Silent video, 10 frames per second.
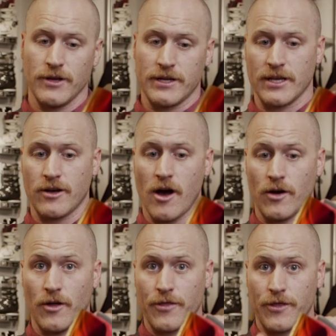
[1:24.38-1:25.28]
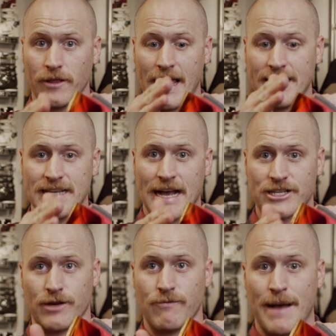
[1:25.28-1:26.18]
look at the goggle, the lens
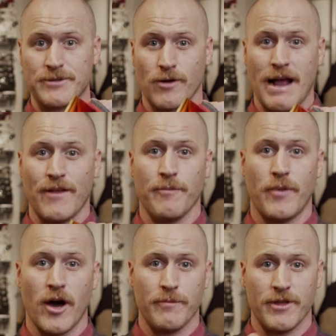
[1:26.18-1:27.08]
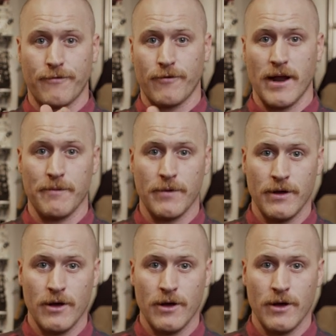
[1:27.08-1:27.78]
actually wraps around the bottom of the frame.